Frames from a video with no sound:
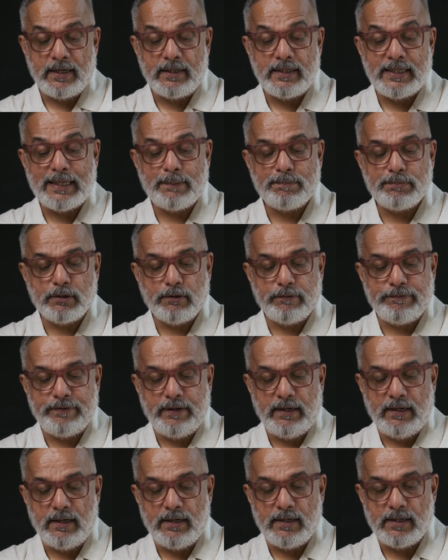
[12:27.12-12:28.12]
depth of
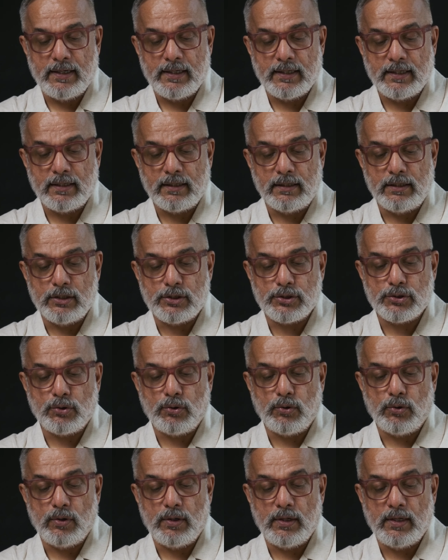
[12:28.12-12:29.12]
field
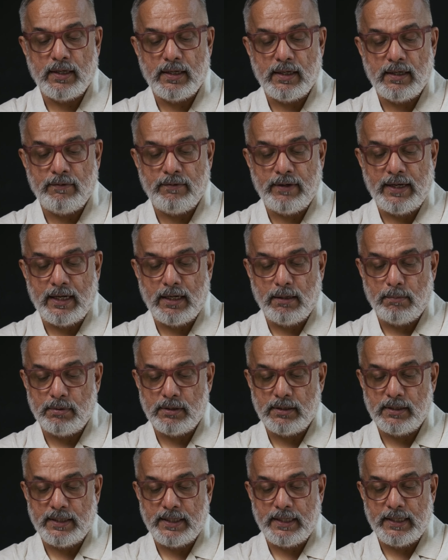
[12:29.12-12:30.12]
control
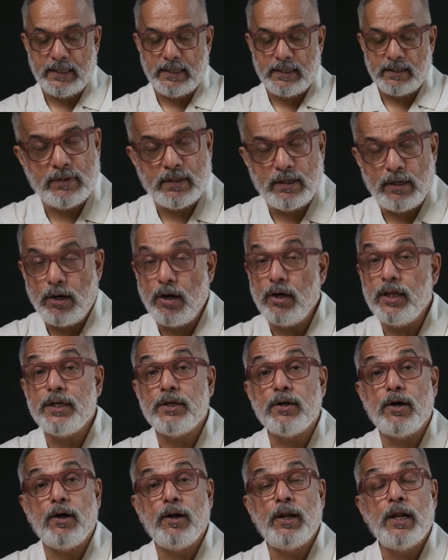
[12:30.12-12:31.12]
available here. All in
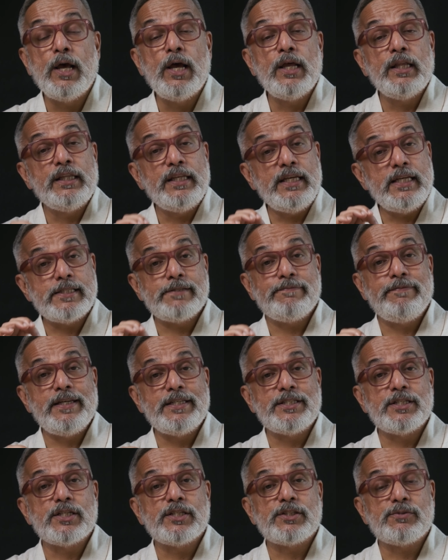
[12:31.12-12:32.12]
all, these
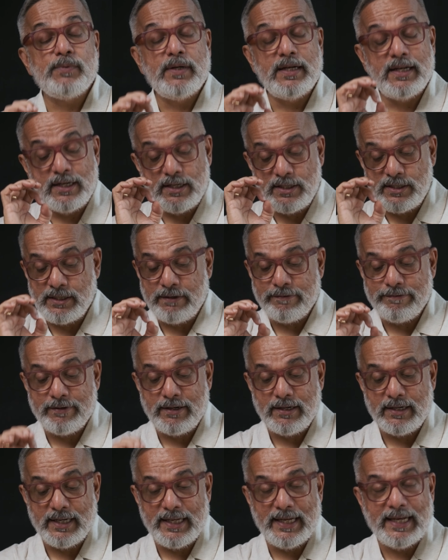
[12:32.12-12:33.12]
features will
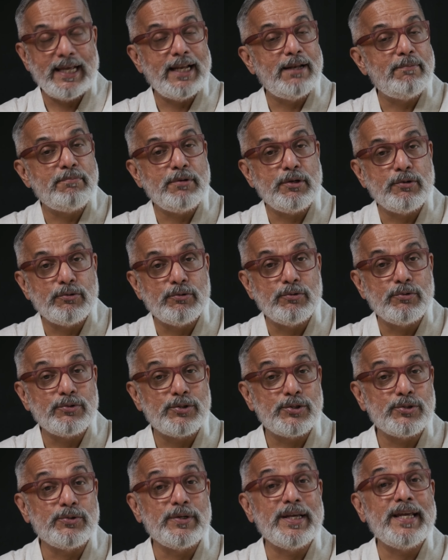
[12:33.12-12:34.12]
definitely help you
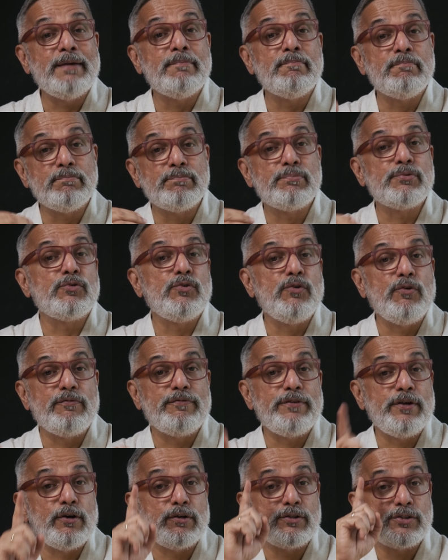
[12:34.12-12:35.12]
to
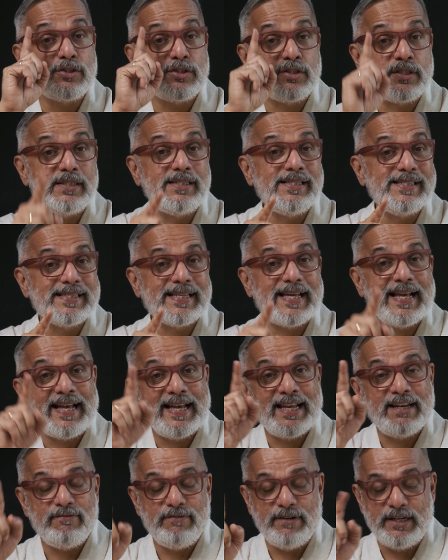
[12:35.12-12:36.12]
improve your stills
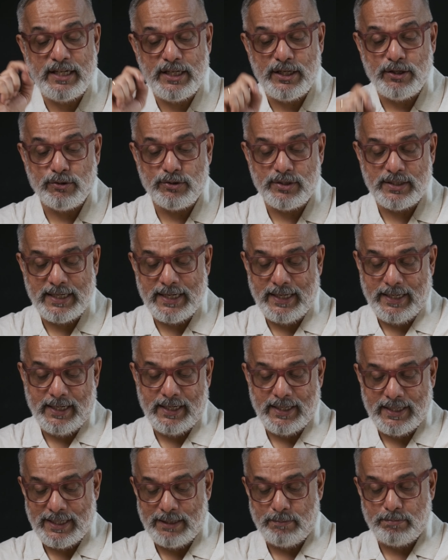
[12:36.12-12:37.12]
and video
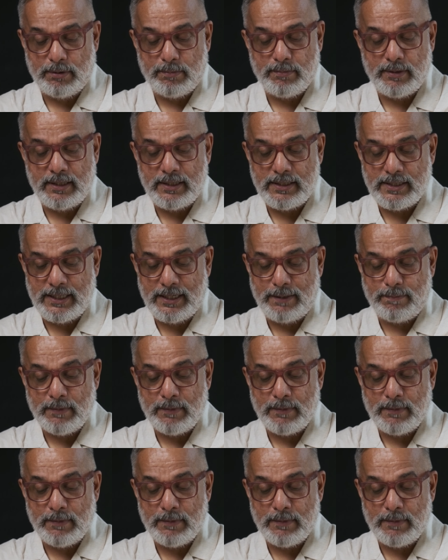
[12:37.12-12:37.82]
taking capability.